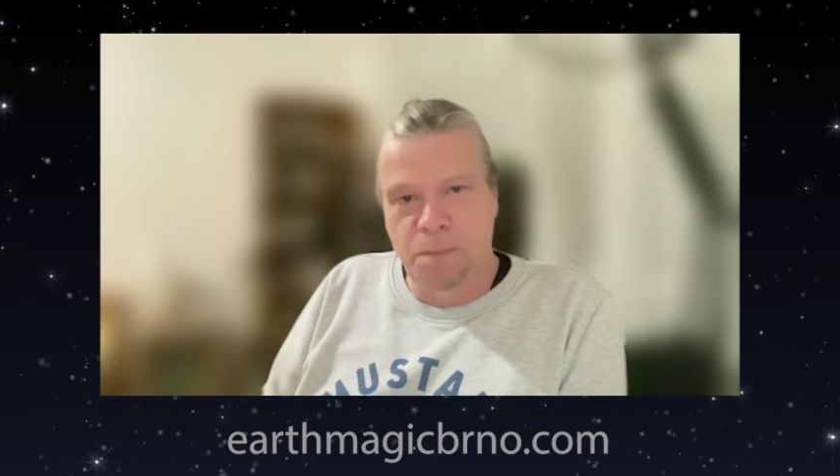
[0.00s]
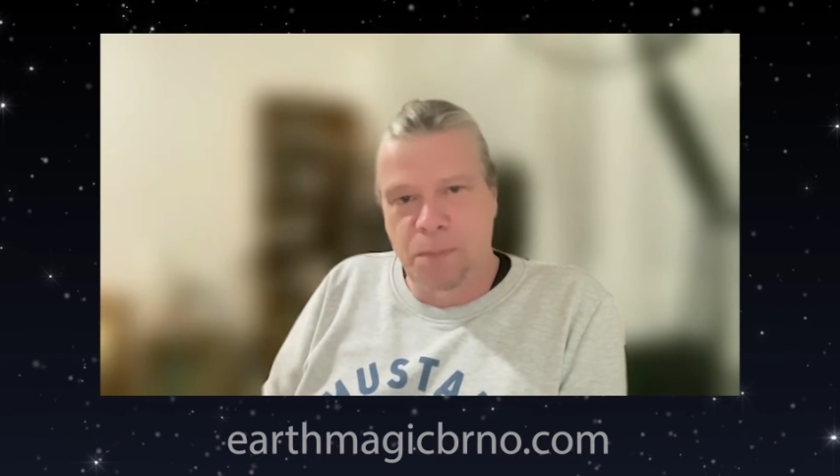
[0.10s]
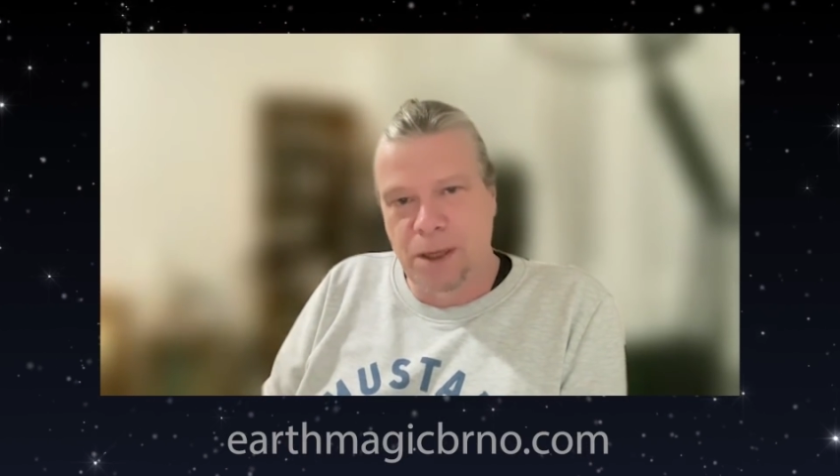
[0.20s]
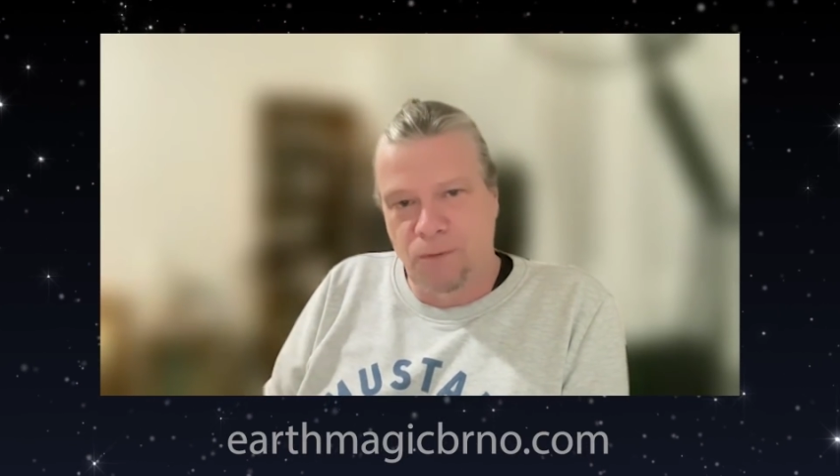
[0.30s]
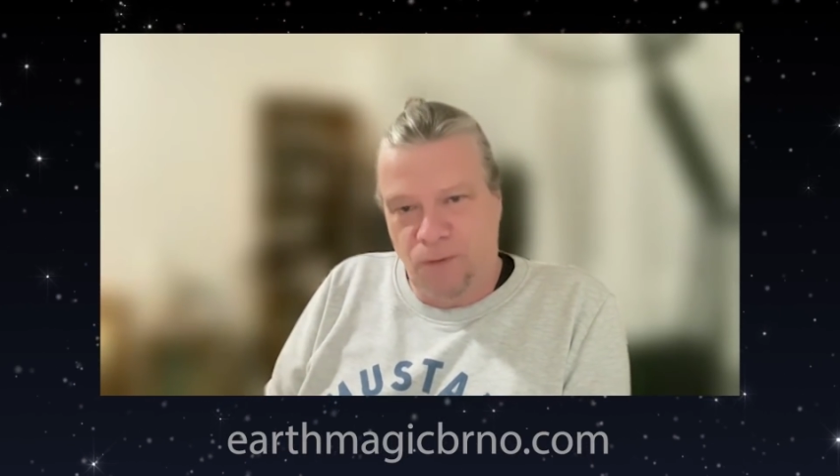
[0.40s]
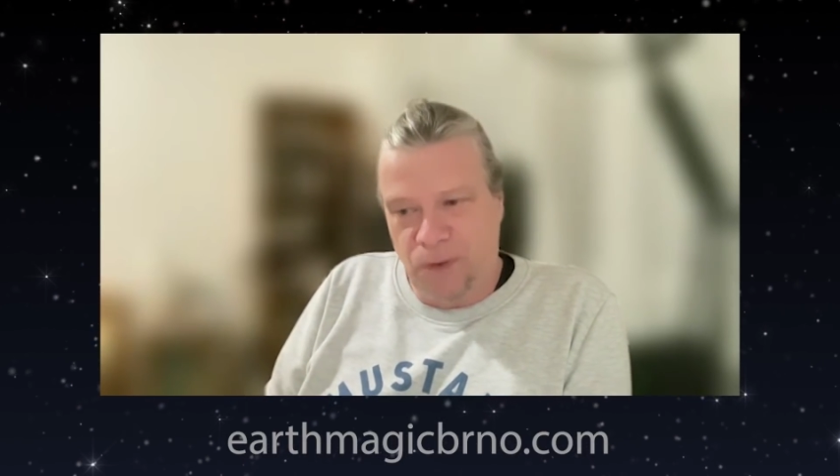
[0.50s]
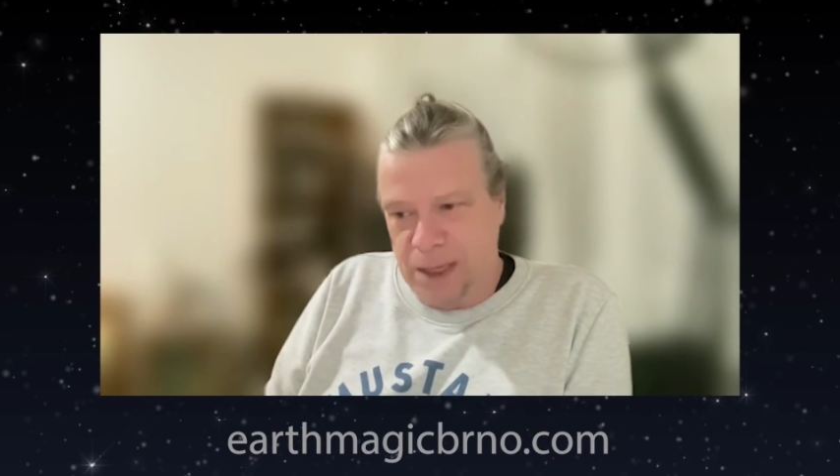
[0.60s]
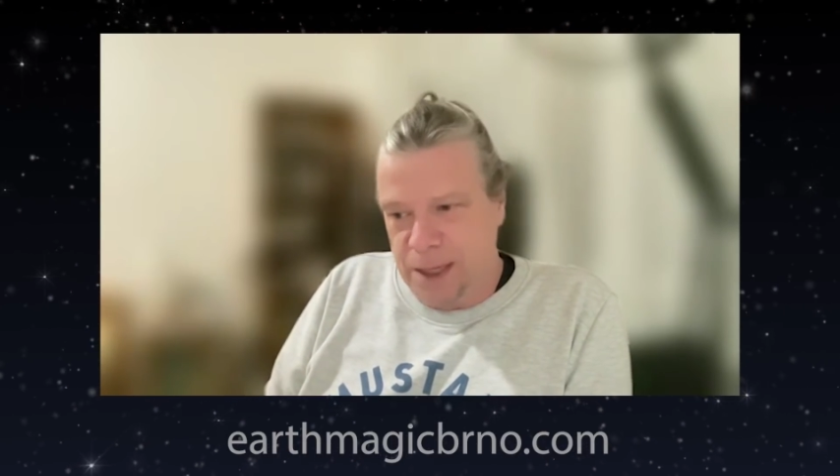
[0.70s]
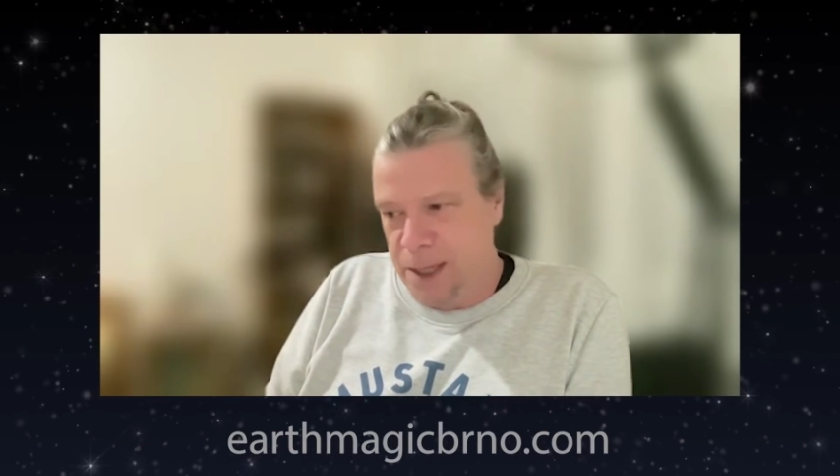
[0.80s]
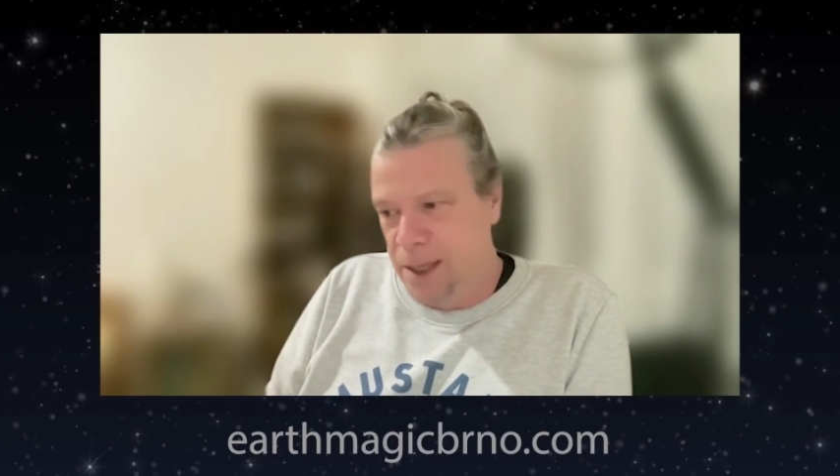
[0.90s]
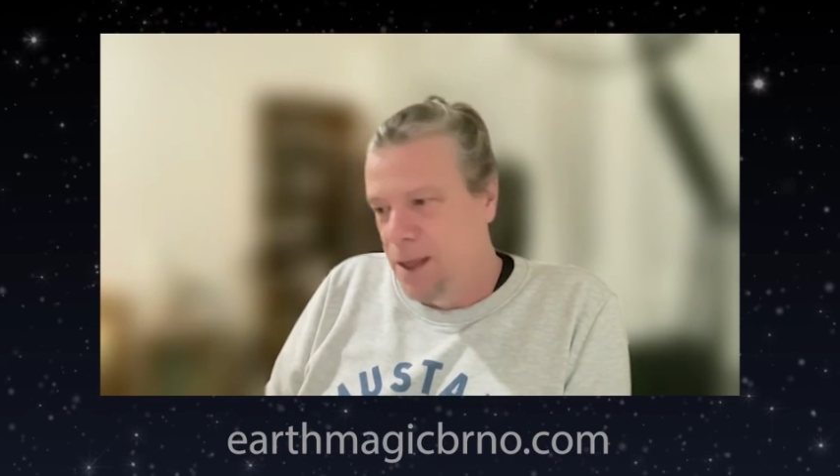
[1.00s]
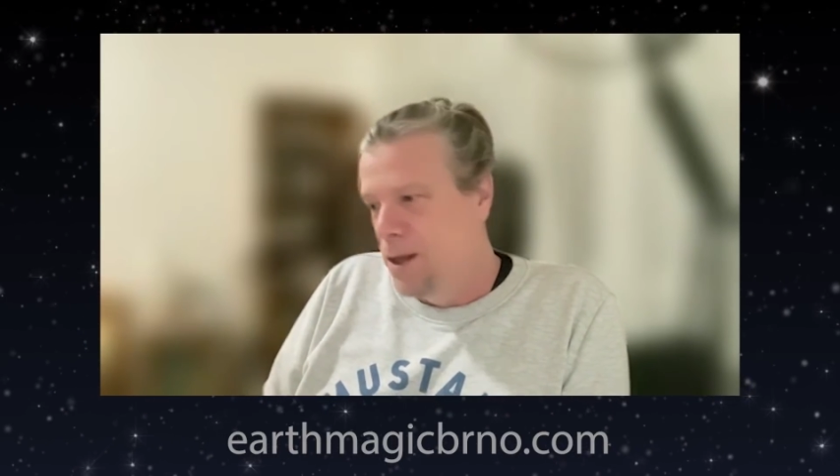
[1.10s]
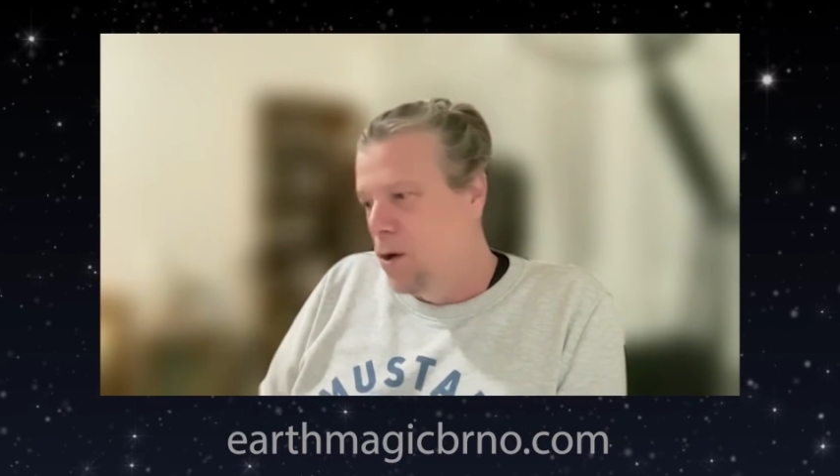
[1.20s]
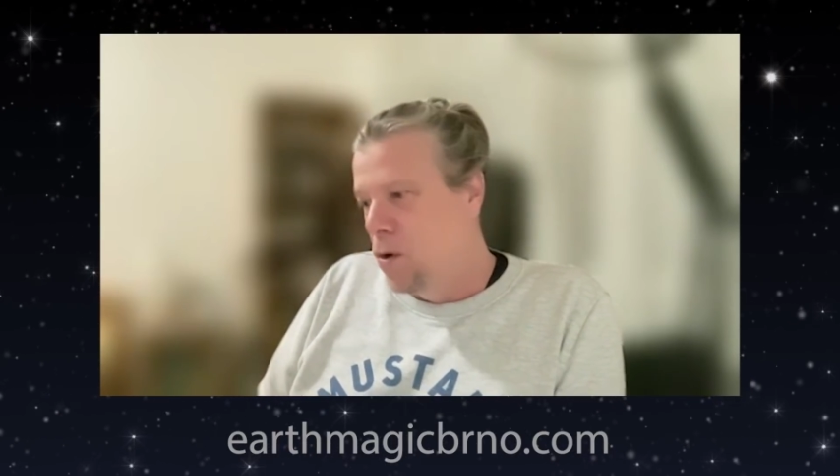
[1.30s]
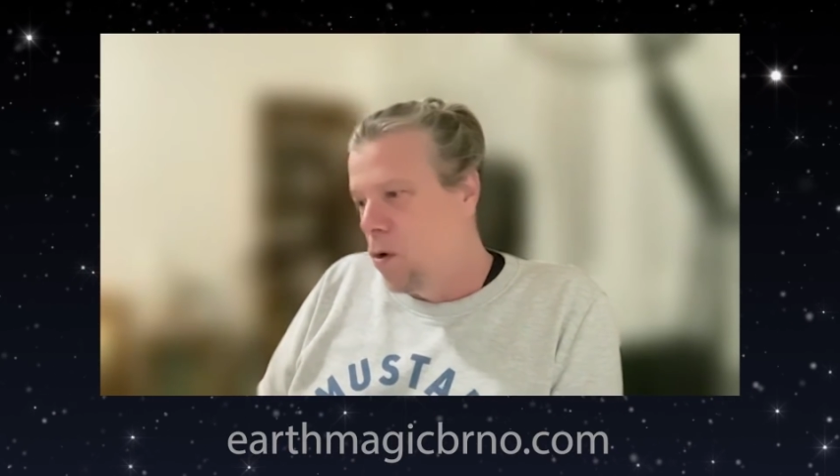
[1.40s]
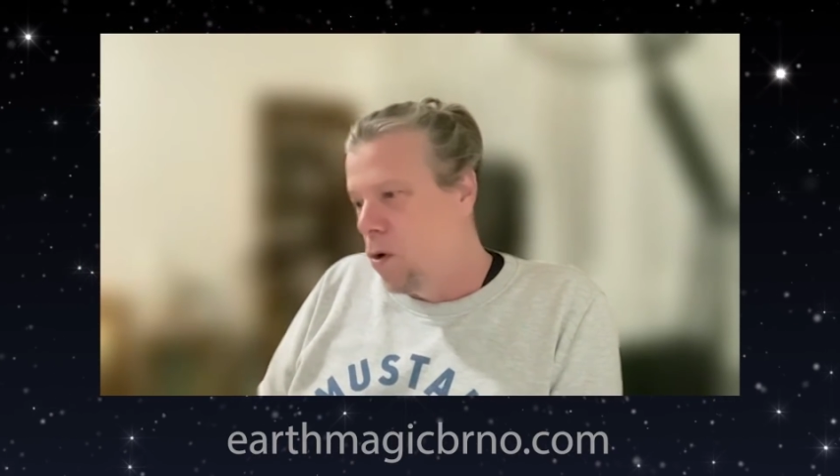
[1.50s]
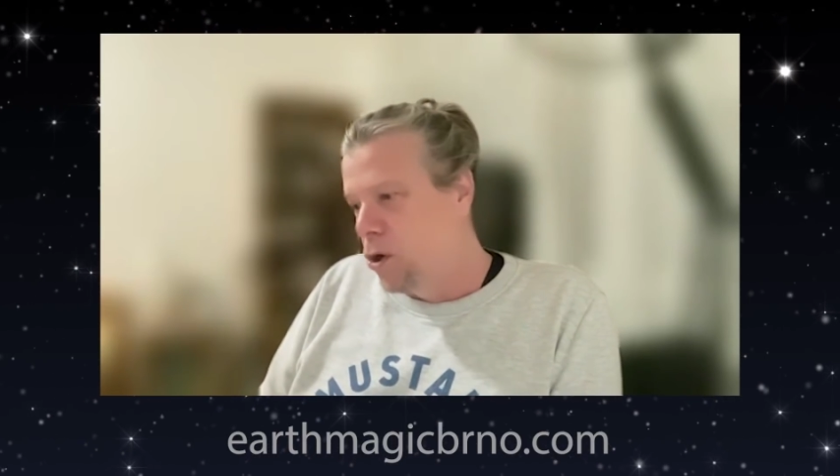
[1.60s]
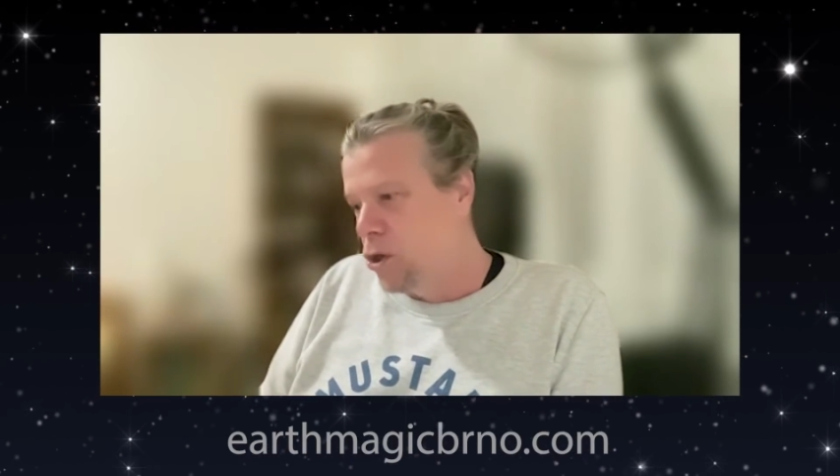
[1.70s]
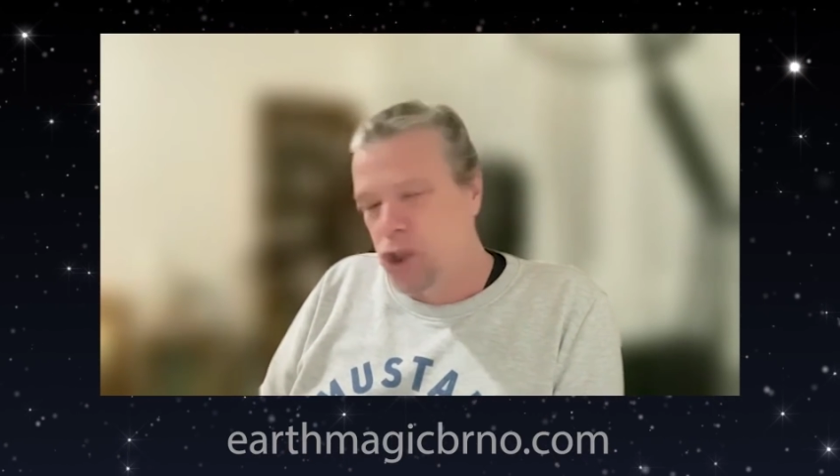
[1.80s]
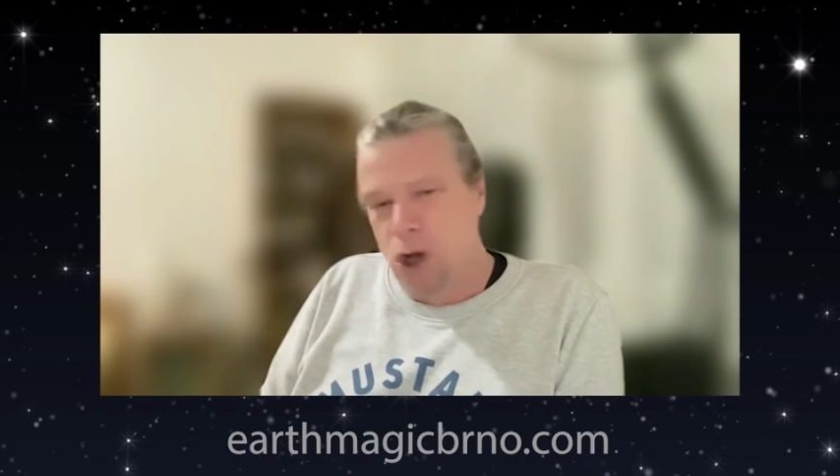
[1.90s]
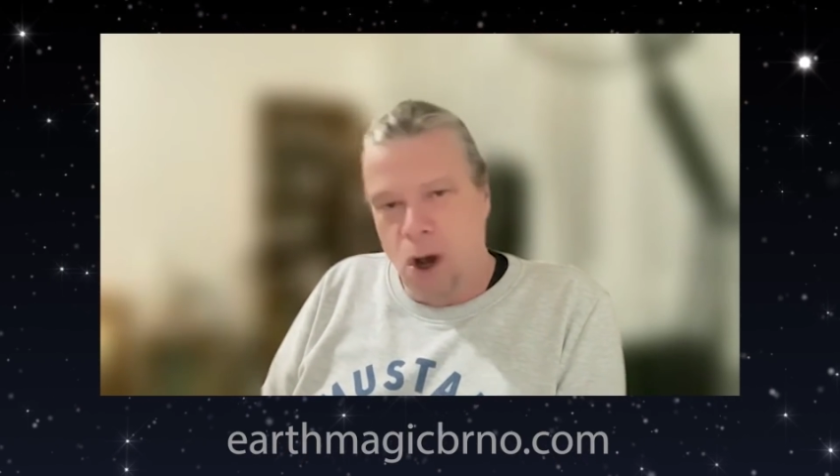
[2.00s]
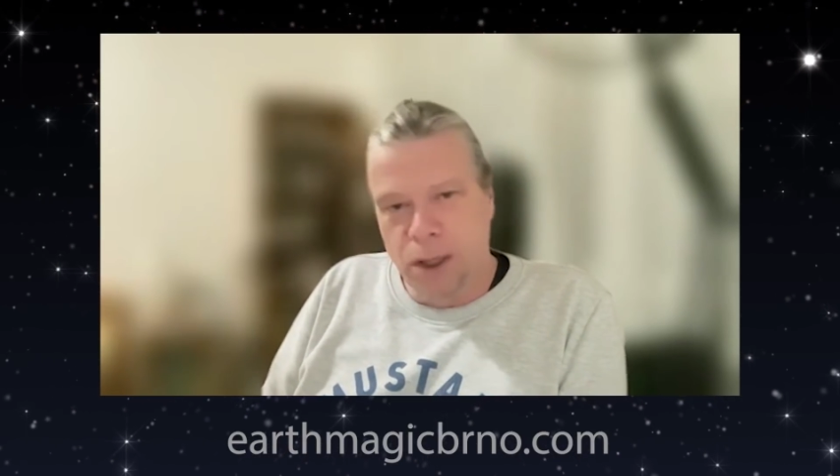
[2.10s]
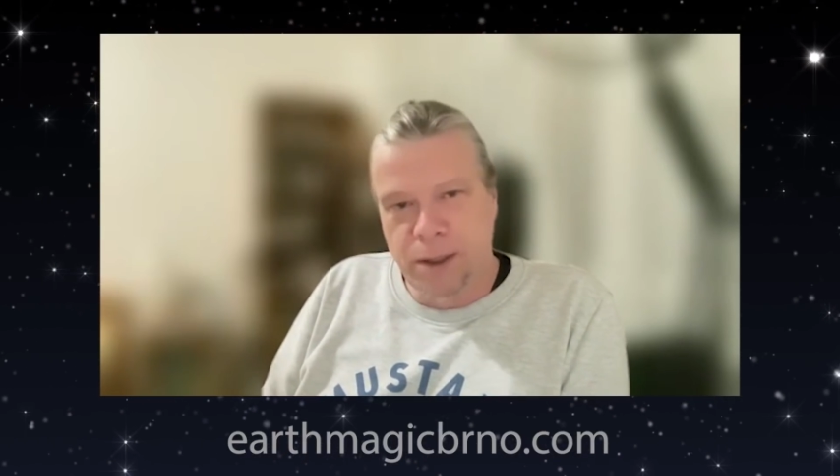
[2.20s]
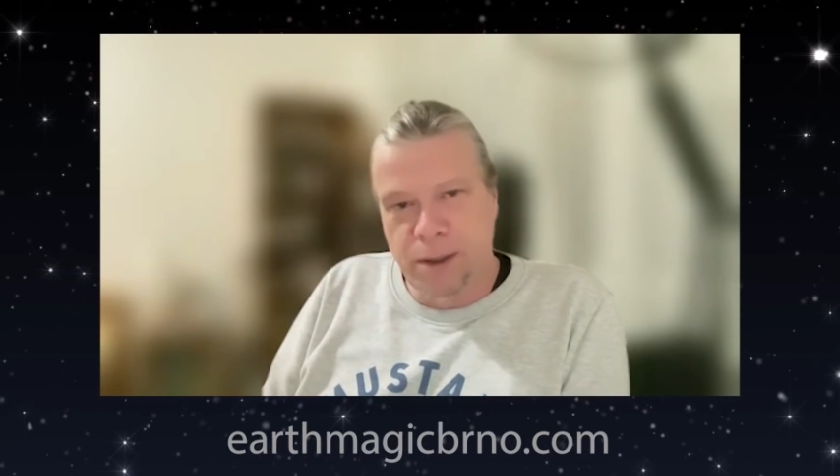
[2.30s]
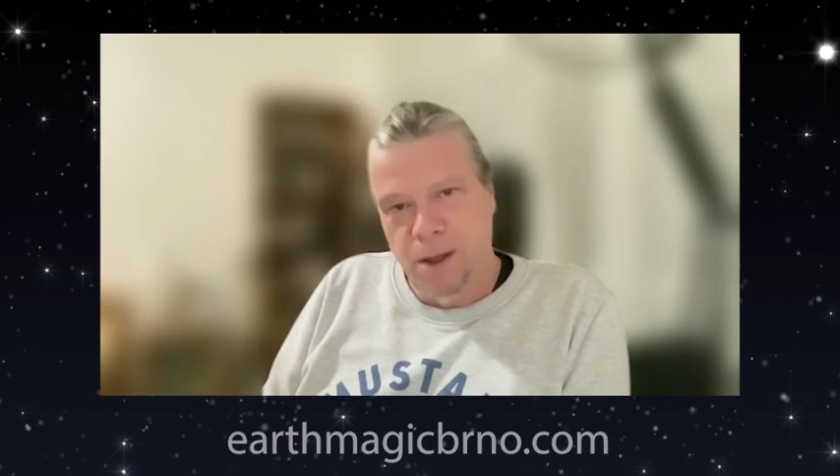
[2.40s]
be it fear or shock